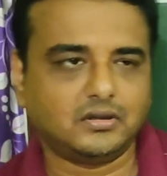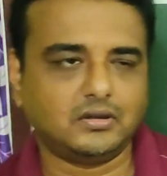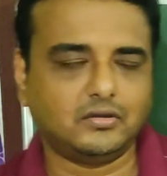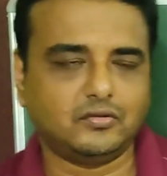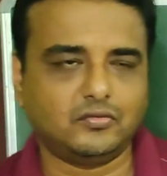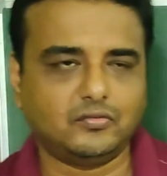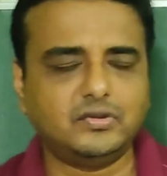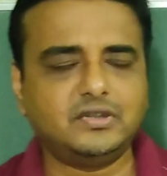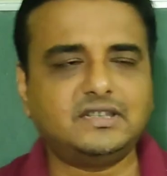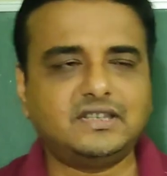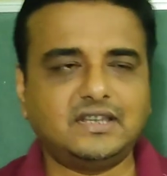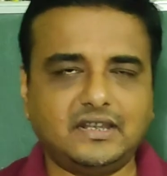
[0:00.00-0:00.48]

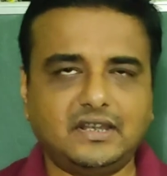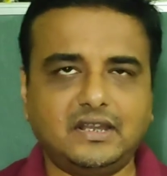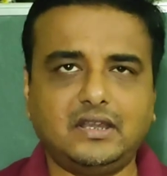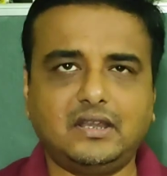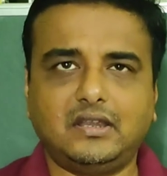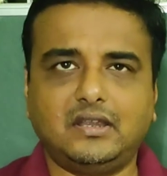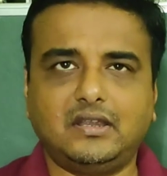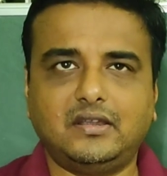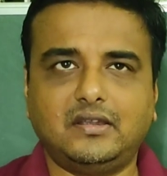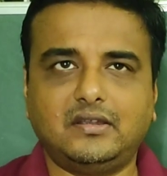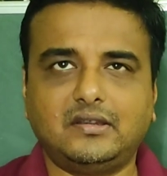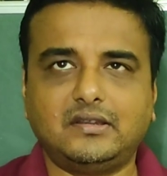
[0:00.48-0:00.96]
which had
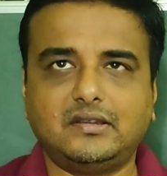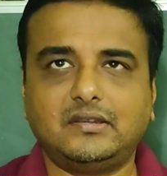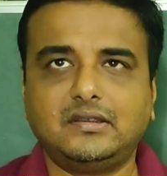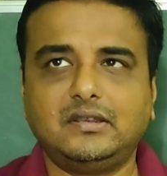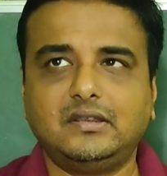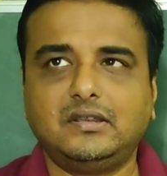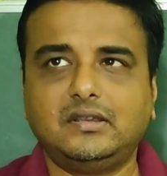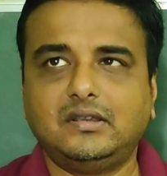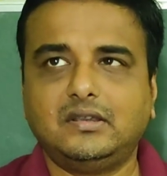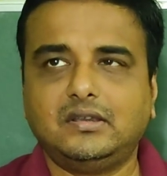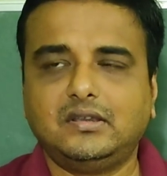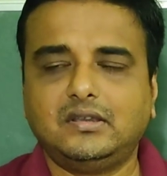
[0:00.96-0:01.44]
a
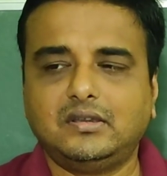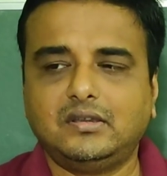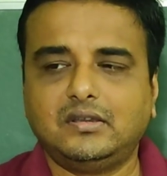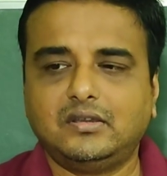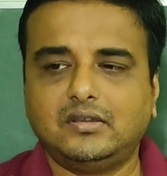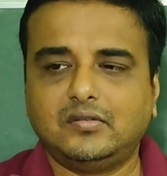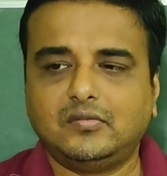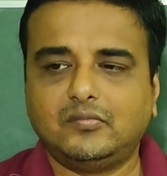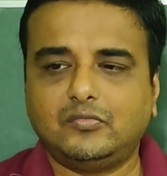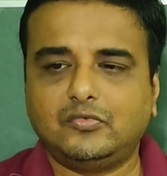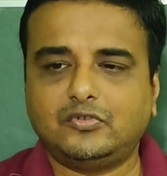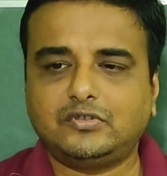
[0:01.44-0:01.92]

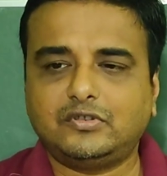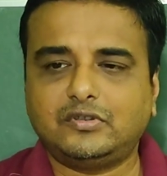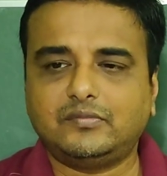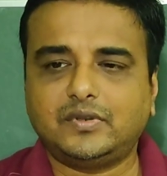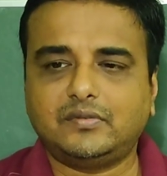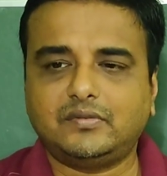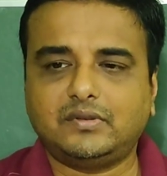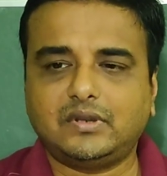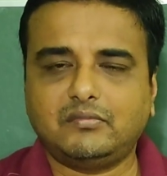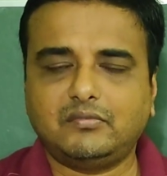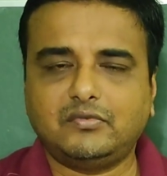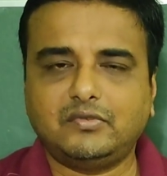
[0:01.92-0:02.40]
most of the
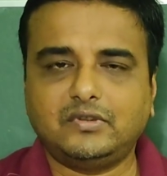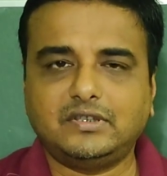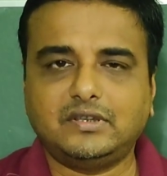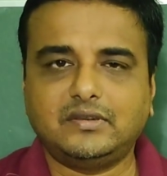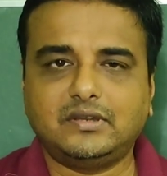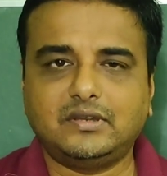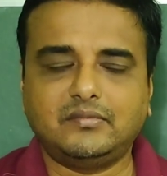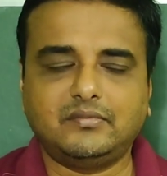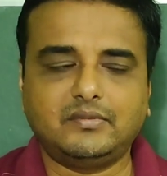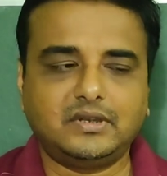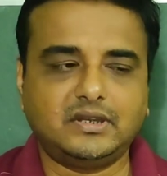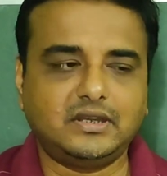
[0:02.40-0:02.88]
time which had
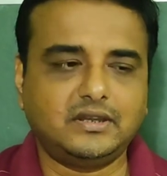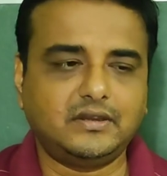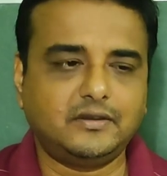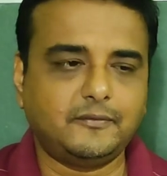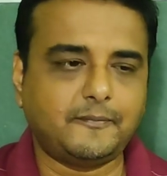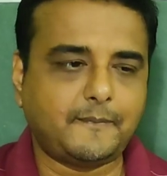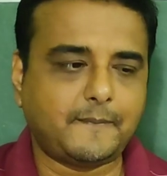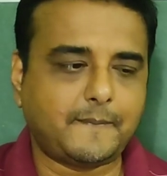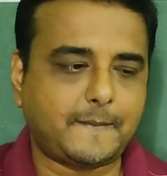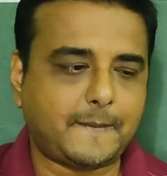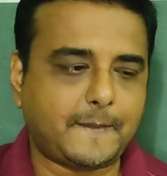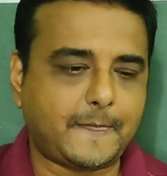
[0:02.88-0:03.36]
a very
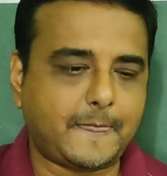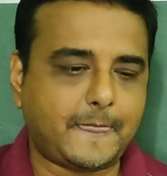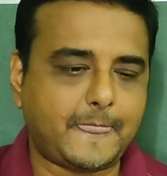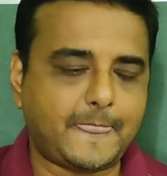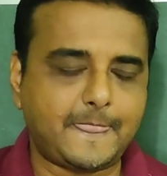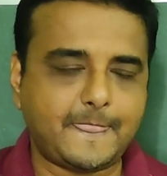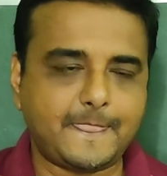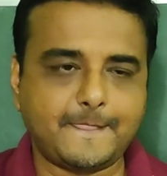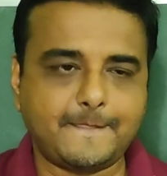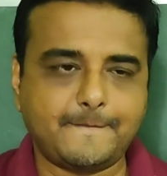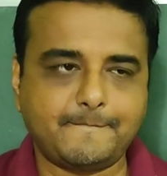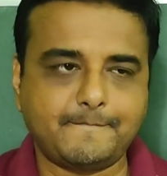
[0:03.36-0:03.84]

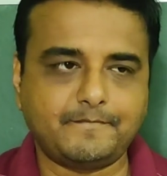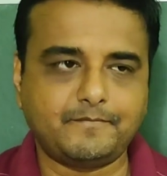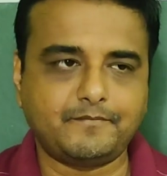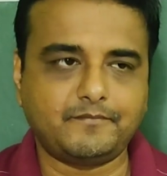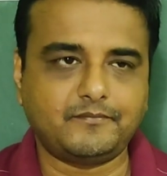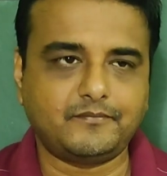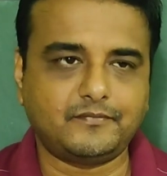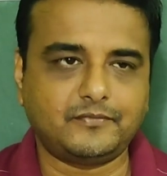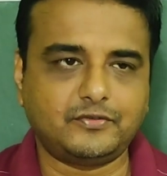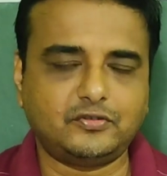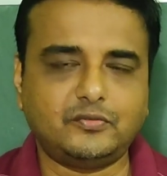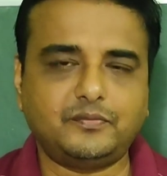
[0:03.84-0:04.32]

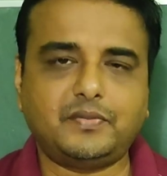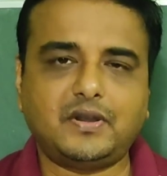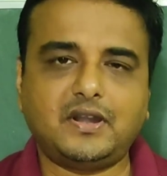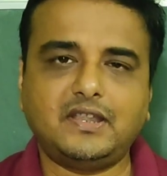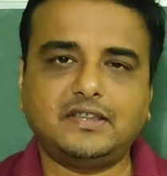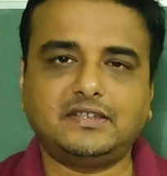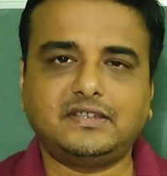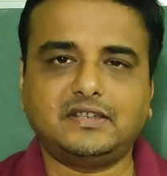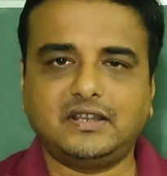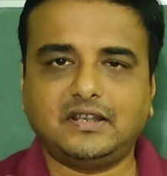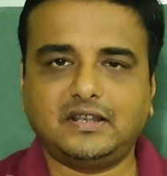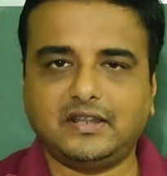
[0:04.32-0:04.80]

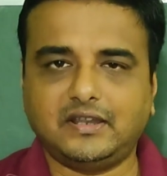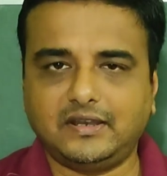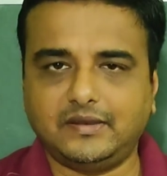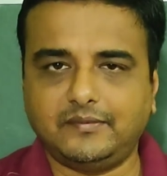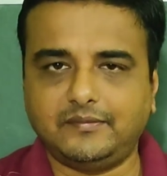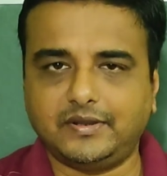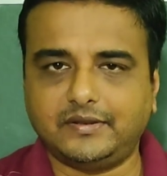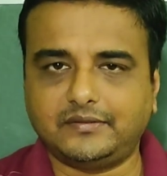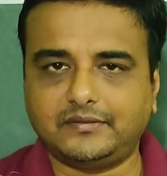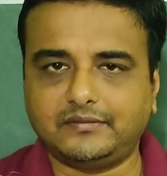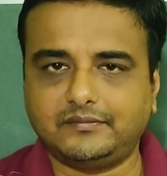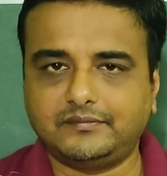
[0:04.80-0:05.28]
supernatural
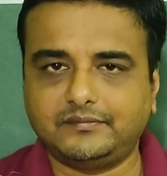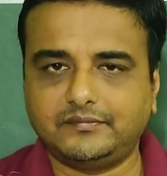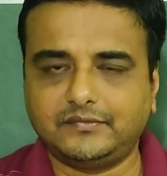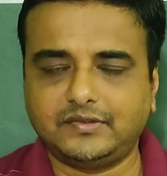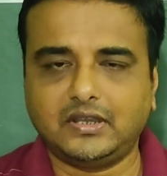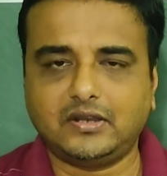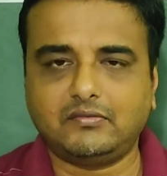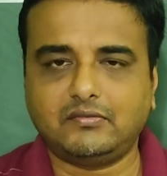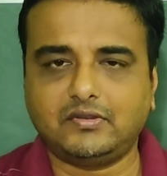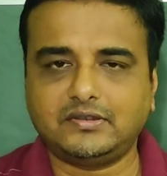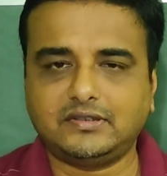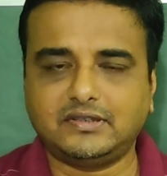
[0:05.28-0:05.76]
element.
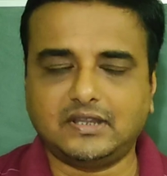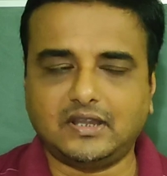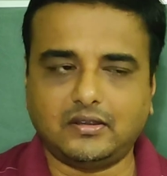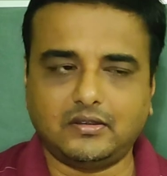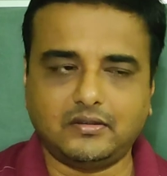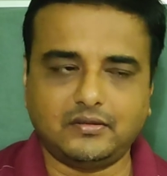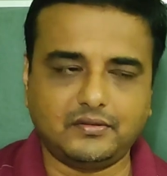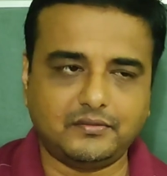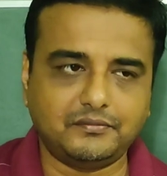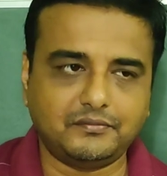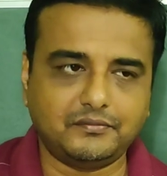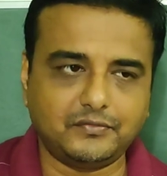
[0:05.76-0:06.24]
There was
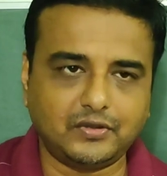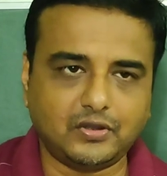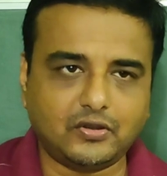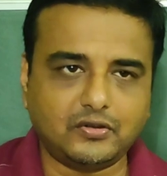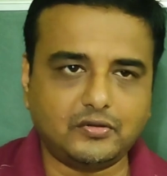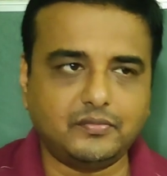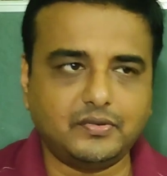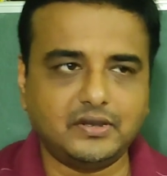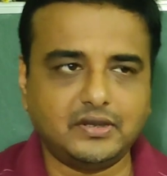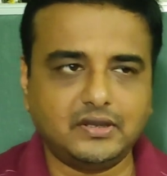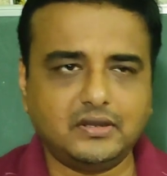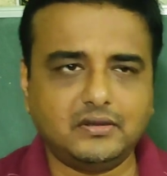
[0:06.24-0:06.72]

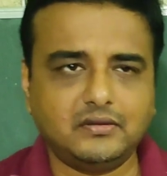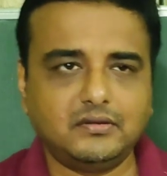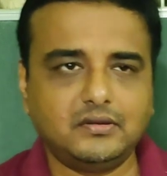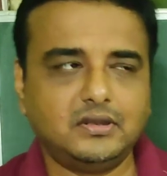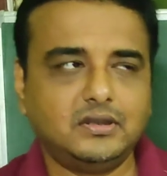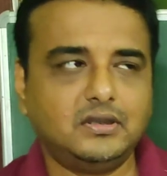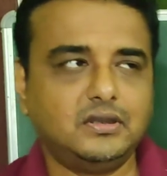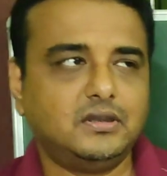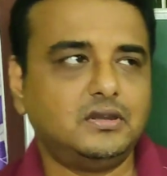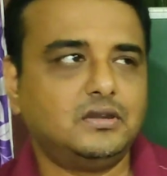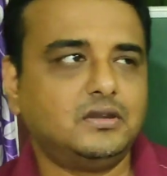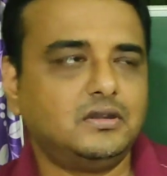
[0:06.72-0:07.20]
not very,
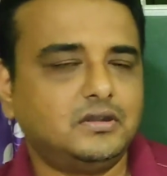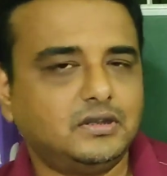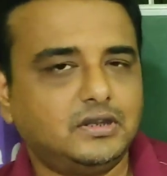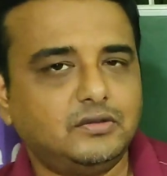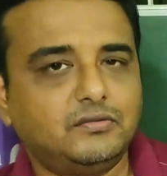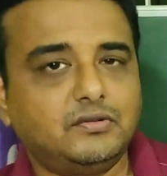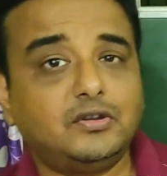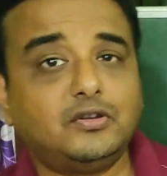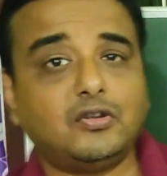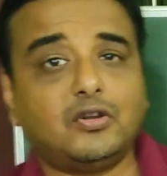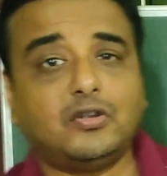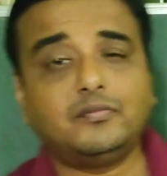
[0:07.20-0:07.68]
they
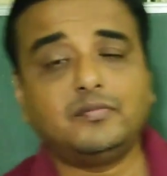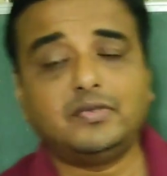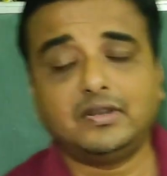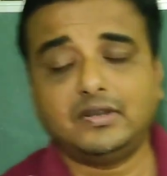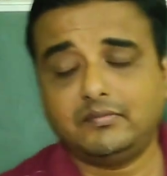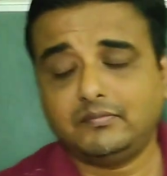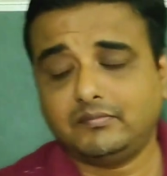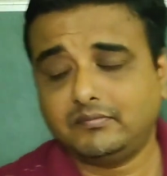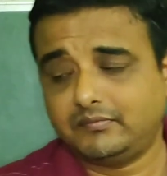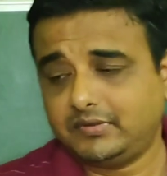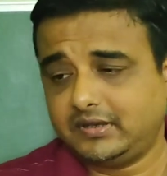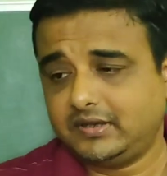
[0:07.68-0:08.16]
were not
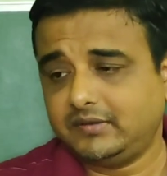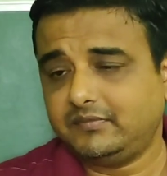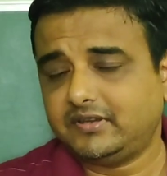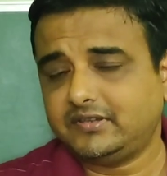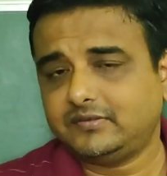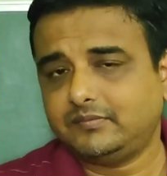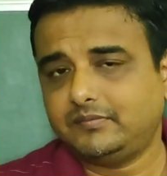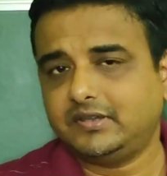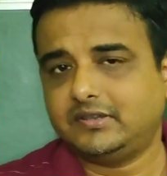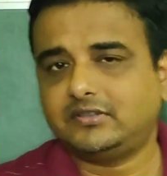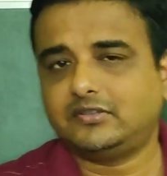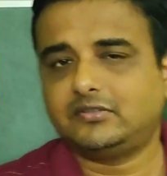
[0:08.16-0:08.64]
very much
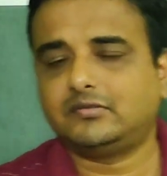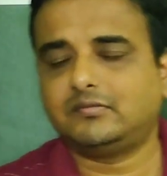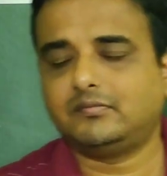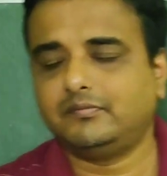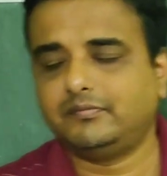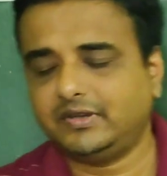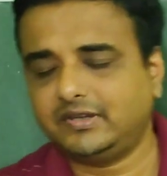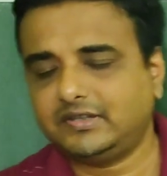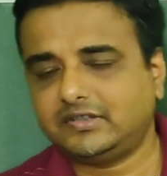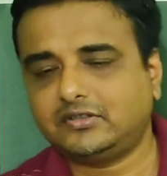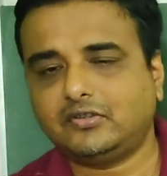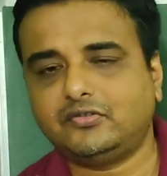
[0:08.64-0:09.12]

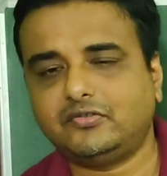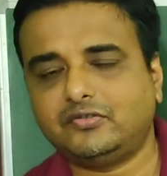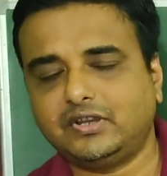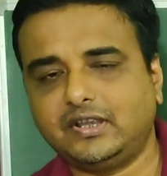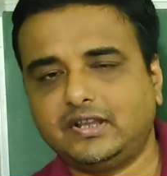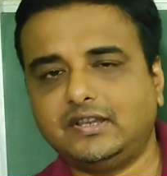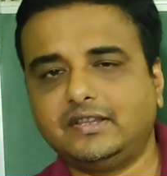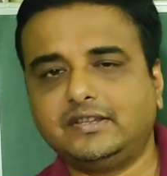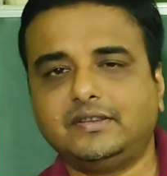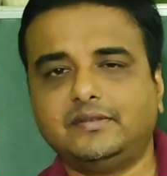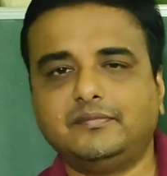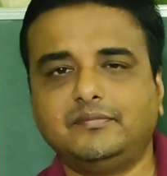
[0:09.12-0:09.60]
based on
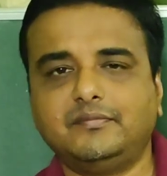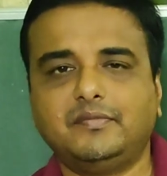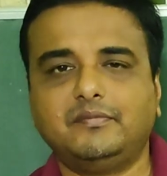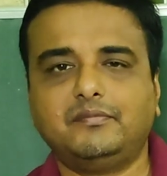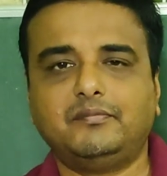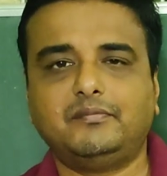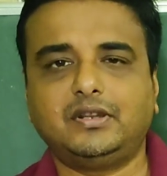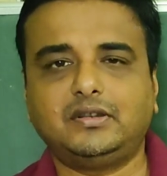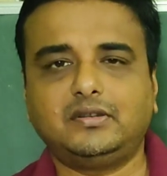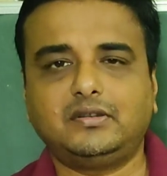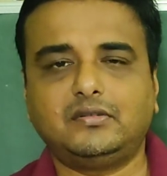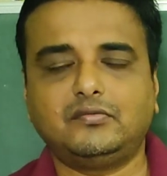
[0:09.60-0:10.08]
reality.
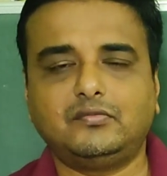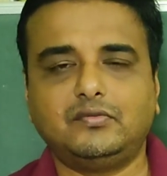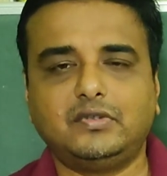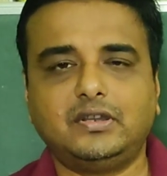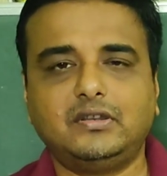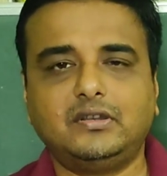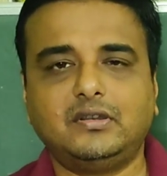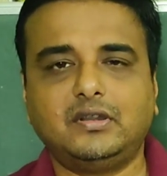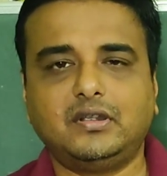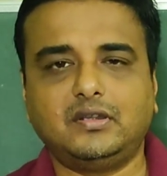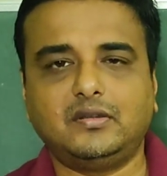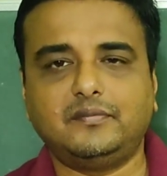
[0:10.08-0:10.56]
But
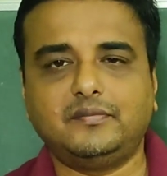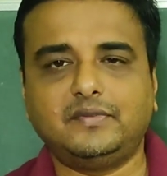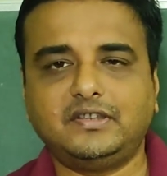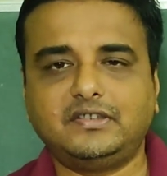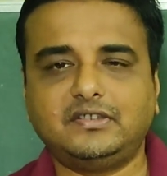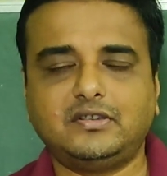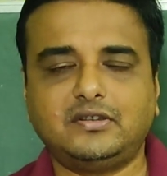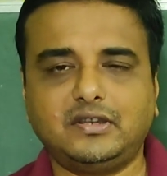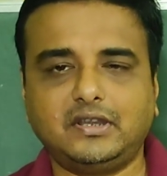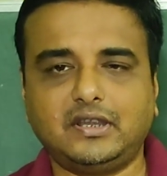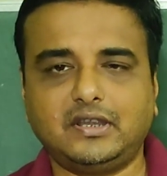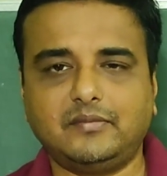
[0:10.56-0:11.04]
when
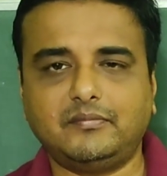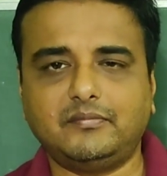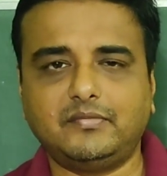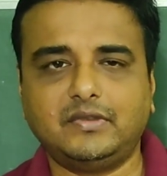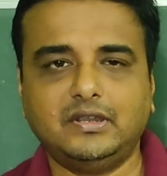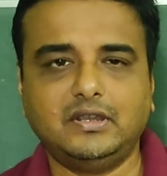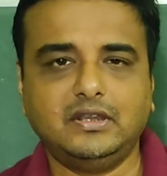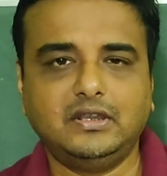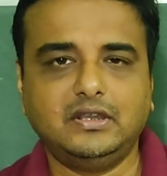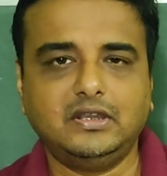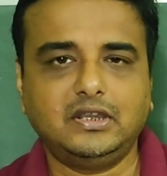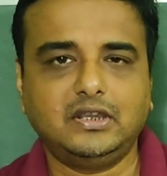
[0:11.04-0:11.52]
fiction came,
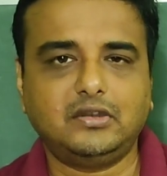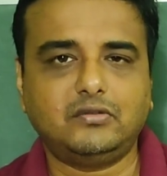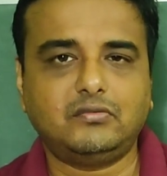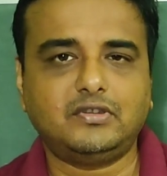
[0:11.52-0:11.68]
it